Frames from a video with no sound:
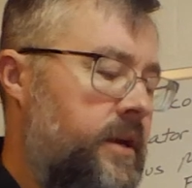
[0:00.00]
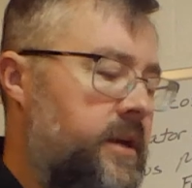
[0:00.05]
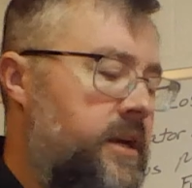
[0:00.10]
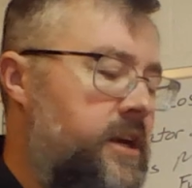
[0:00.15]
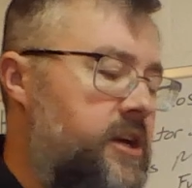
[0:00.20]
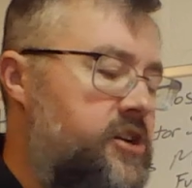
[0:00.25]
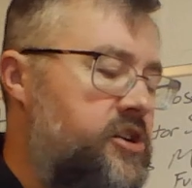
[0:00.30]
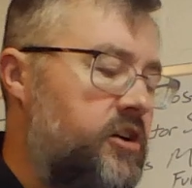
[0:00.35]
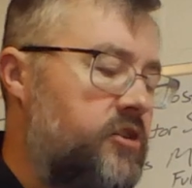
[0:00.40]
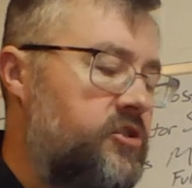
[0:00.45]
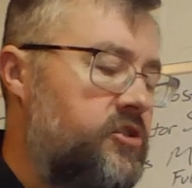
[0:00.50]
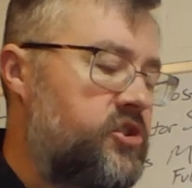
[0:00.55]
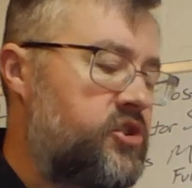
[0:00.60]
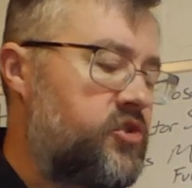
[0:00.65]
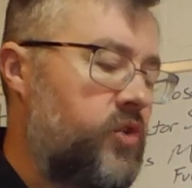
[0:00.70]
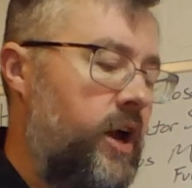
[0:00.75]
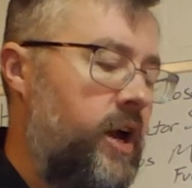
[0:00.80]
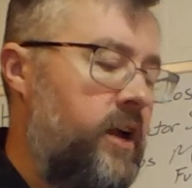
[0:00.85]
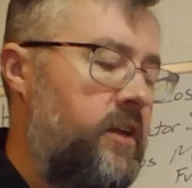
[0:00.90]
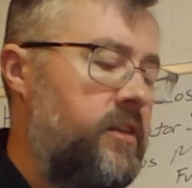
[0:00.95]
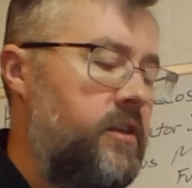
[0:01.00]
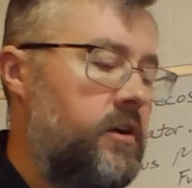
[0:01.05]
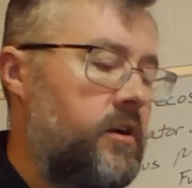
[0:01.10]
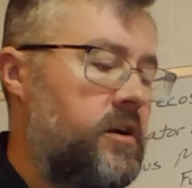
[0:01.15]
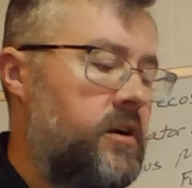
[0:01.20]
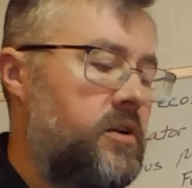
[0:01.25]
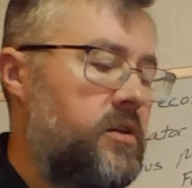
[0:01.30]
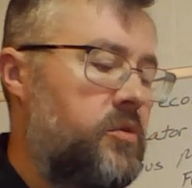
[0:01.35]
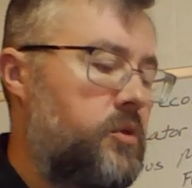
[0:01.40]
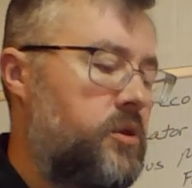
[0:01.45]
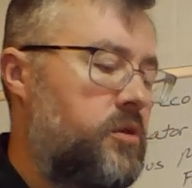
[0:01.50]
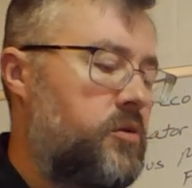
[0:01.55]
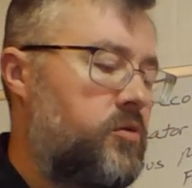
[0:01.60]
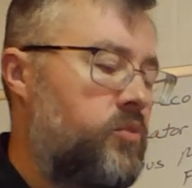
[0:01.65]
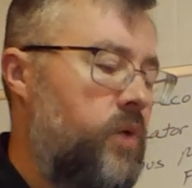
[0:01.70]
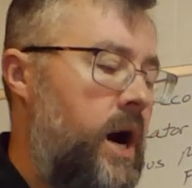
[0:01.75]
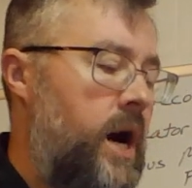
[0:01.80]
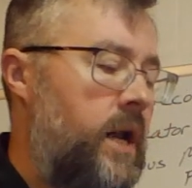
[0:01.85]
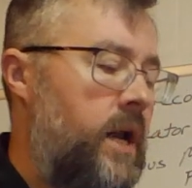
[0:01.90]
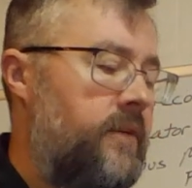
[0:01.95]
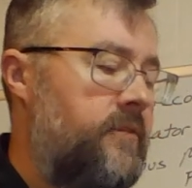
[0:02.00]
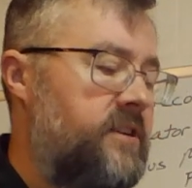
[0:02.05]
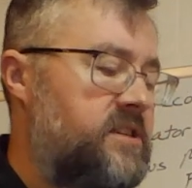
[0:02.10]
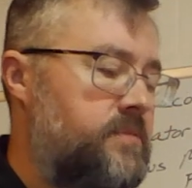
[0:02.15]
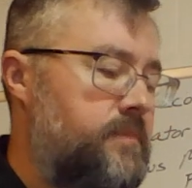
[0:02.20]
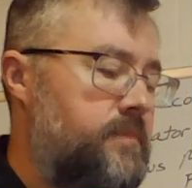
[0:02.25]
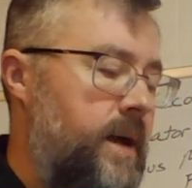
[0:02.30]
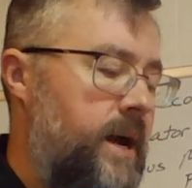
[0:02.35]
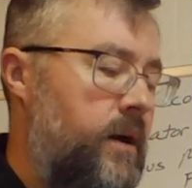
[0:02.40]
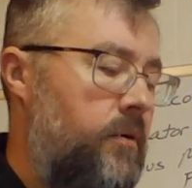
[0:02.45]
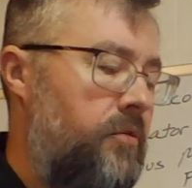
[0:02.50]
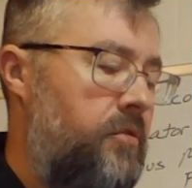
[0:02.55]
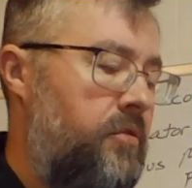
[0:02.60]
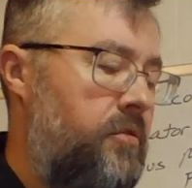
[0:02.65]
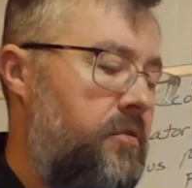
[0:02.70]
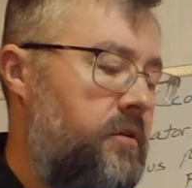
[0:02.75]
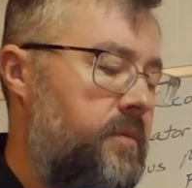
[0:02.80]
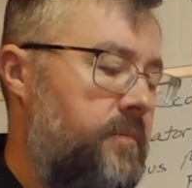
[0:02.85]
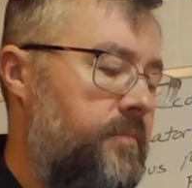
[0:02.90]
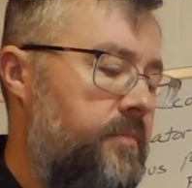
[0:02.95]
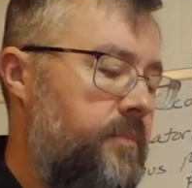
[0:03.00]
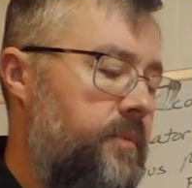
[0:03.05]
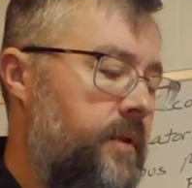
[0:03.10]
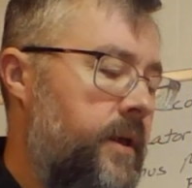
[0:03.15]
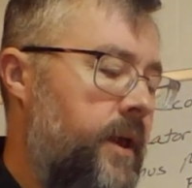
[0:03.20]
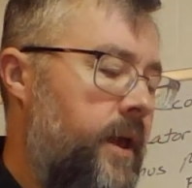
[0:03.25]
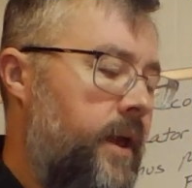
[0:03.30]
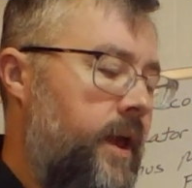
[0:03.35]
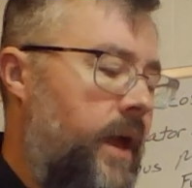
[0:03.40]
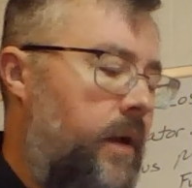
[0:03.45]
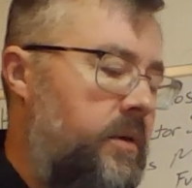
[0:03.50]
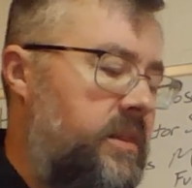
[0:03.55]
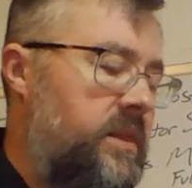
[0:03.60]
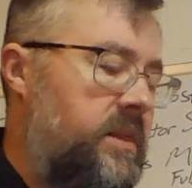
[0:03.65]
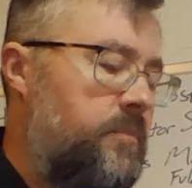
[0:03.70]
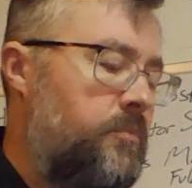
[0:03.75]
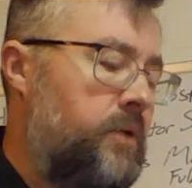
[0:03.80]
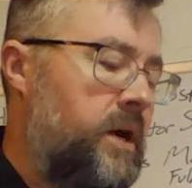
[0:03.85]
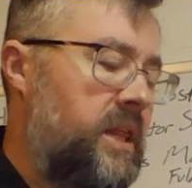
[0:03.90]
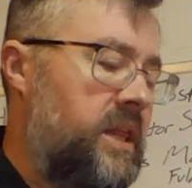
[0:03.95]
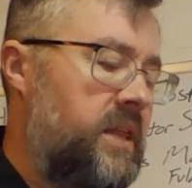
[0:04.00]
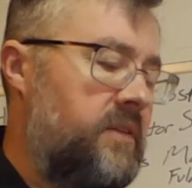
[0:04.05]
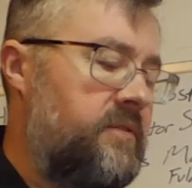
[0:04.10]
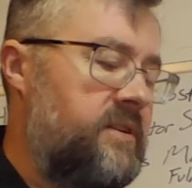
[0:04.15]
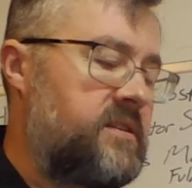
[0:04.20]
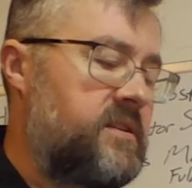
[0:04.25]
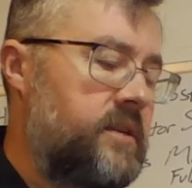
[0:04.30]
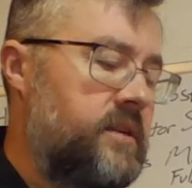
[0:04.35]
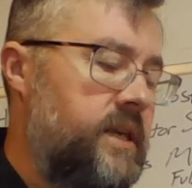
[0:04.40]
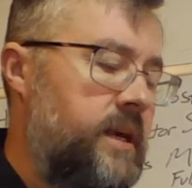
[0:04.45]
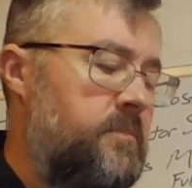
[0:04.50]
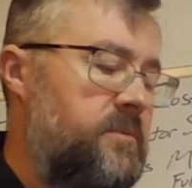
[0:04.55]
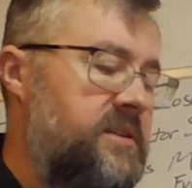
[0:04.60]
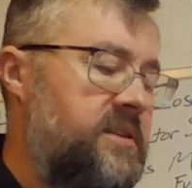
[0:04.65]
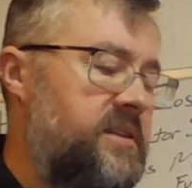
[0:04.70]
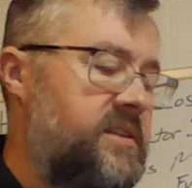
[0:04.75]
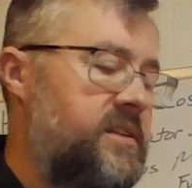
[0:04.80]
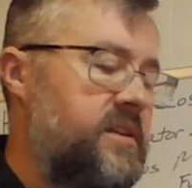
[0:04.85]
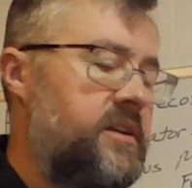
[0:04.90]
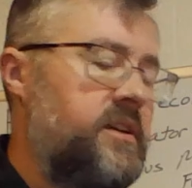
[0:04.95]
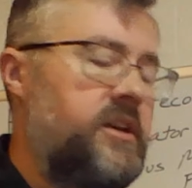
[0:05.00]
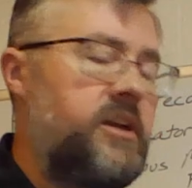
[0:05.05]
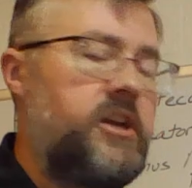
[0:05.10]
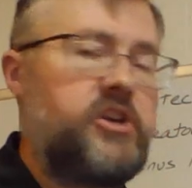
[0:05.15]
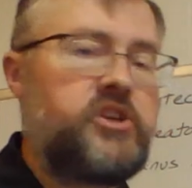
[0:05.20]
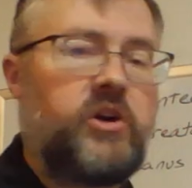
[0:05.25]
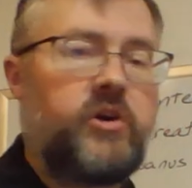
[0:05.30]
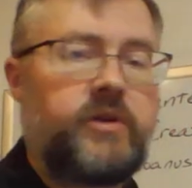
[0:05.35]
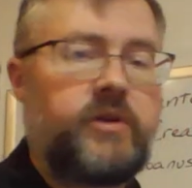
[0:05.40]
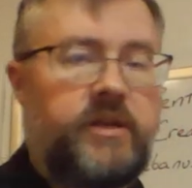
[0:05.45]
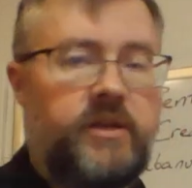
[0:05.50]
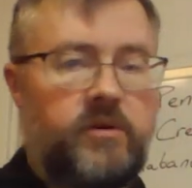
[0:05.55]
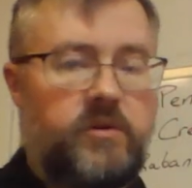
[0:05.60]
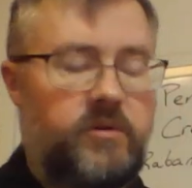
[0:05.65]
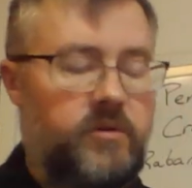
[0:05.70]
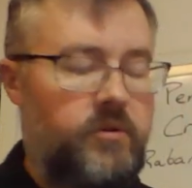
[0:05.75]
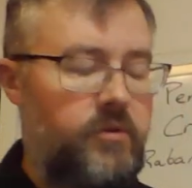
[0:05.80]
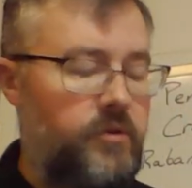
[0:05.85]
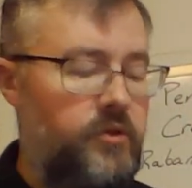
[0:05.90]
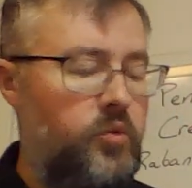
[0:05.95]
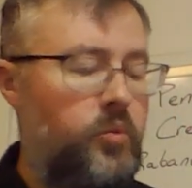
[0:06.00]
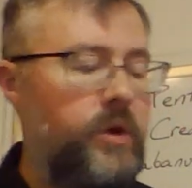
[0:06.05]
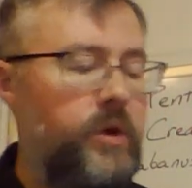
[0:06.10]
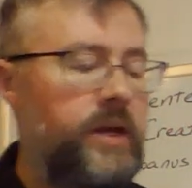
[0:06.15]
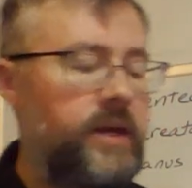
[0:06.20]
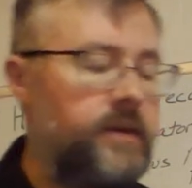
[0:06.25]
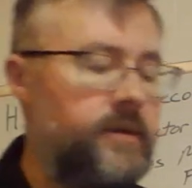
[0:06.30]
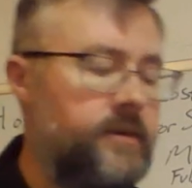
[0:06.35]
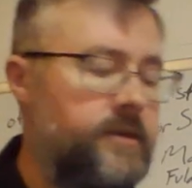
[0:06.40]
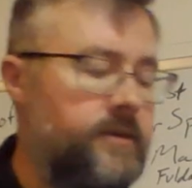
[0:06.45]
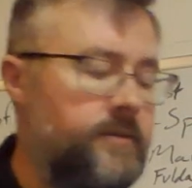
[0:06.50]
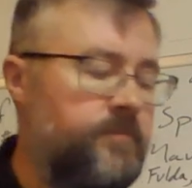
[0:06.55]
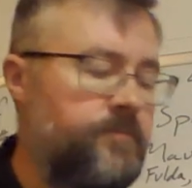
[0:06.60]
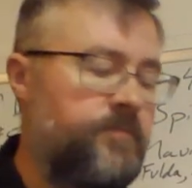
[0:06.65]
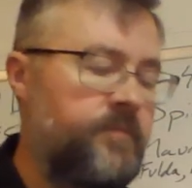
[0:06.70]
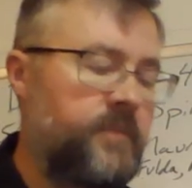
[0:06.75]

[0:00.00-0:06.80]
He shall strike the earth with the rod of his mouth, and with the breath of his lips he shall kill the wicked.